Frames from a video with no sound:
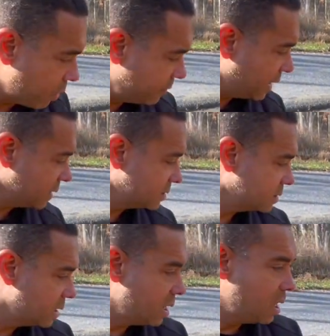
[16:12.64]
of this,
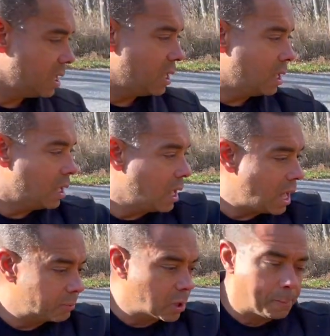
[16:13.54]

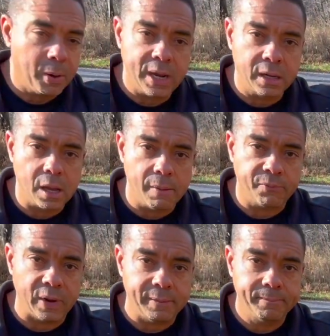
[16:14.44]
I'm going to put in
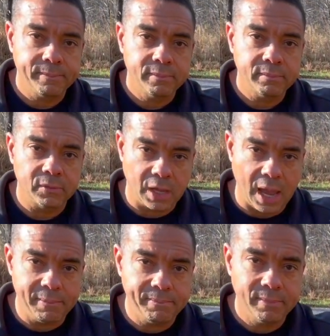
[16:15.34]
comfrey.
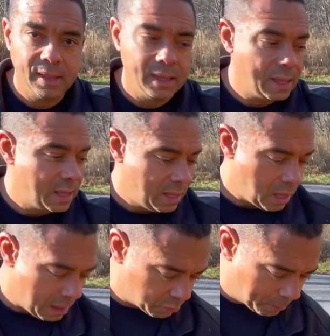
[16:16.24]
Okay.
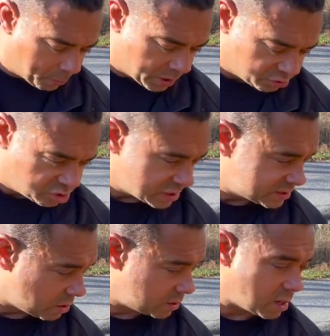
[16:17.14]
I'm going to put it
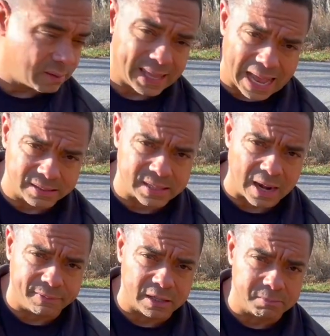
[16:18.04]
just on the
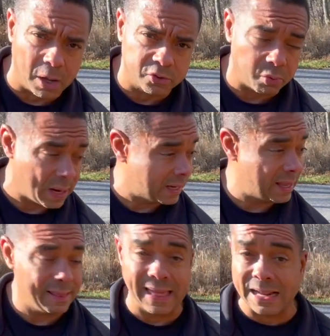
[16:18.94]
outside of this mulch ring.
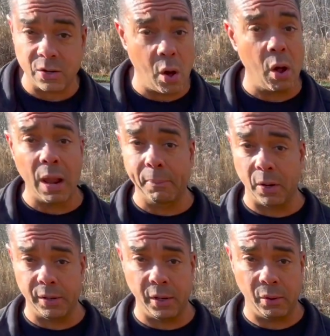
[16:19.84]
That's all I'm
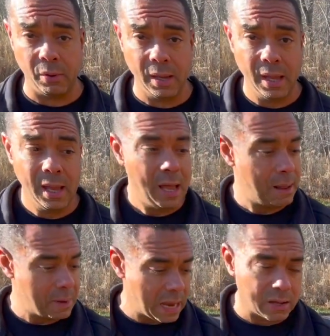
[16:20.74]
going to do.
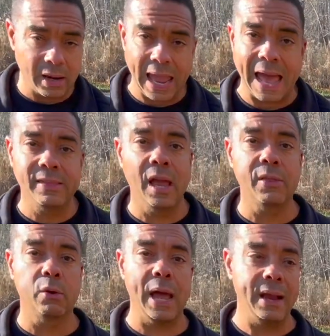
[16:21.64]
I'm not going to add the
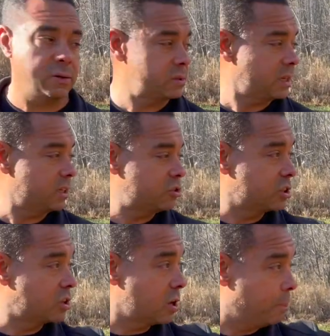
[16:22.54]
other layers. It's
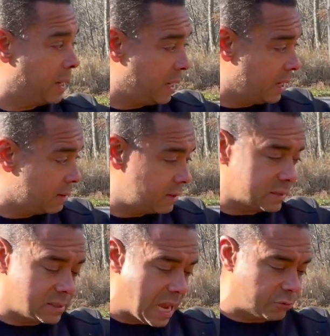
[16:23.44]
just going to be
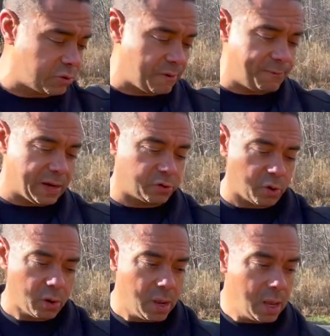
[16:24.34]
this nitrogen fixer,